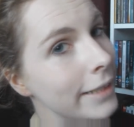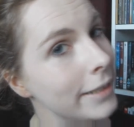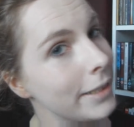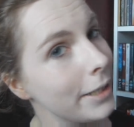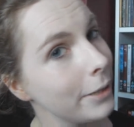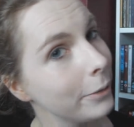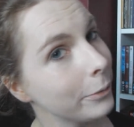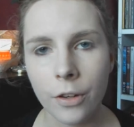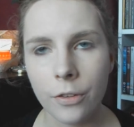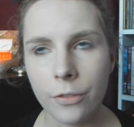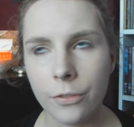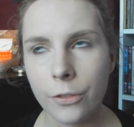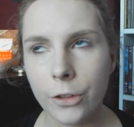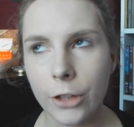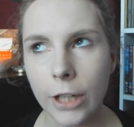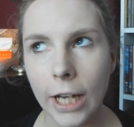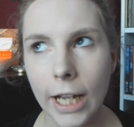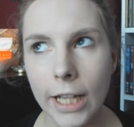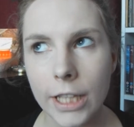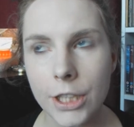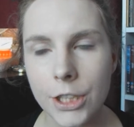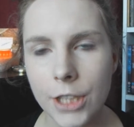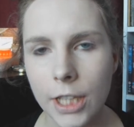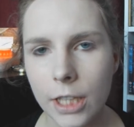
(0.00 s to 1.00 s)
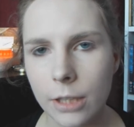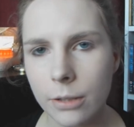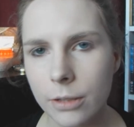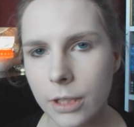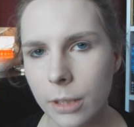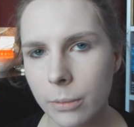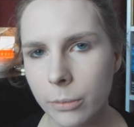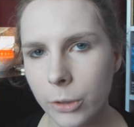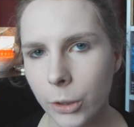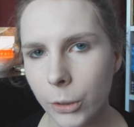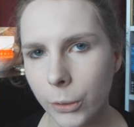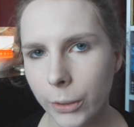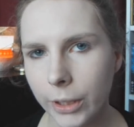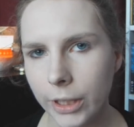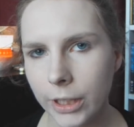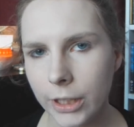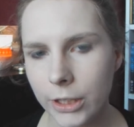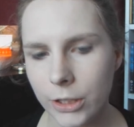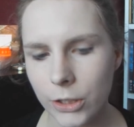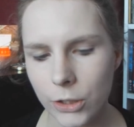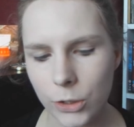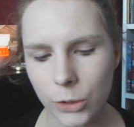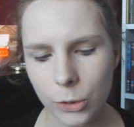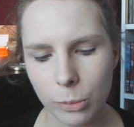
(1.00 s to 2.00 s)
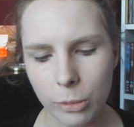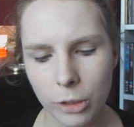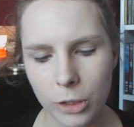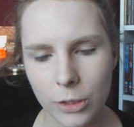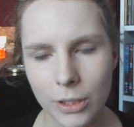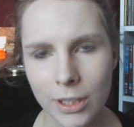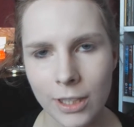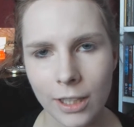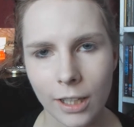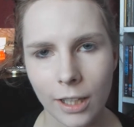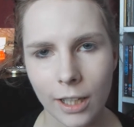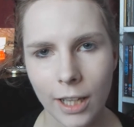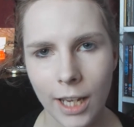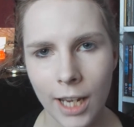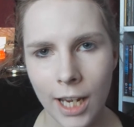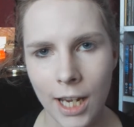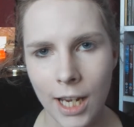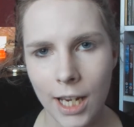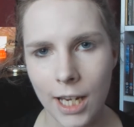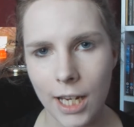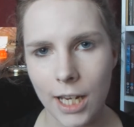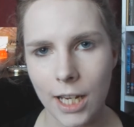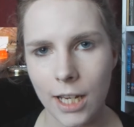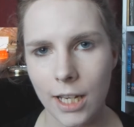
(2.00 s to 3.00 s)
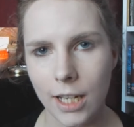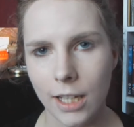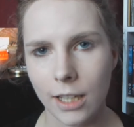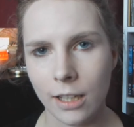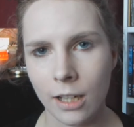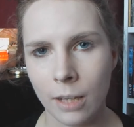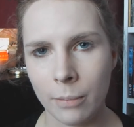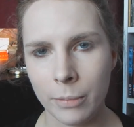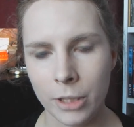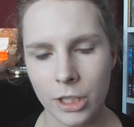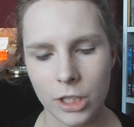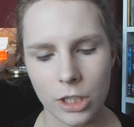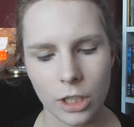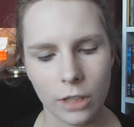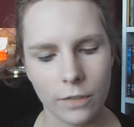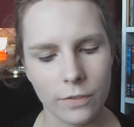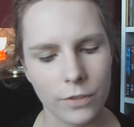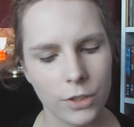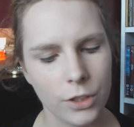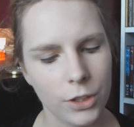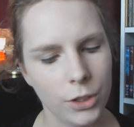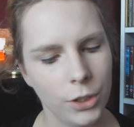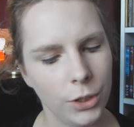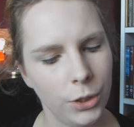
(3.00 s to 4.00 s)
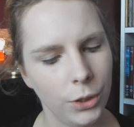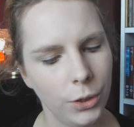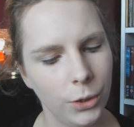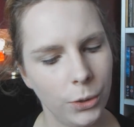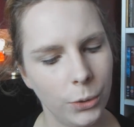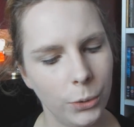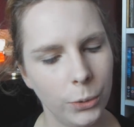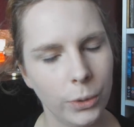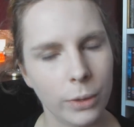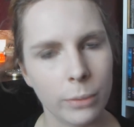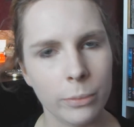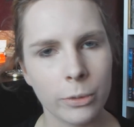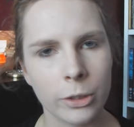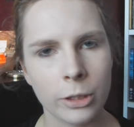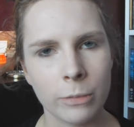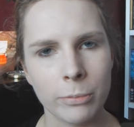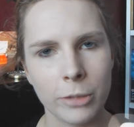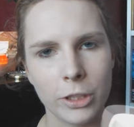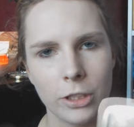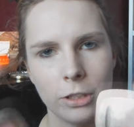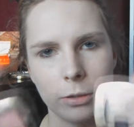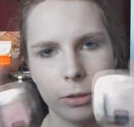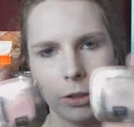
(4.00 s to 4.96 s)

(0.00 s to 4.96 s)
so. For eyeshadows, I'm going to be using a combination of two. I'm going to be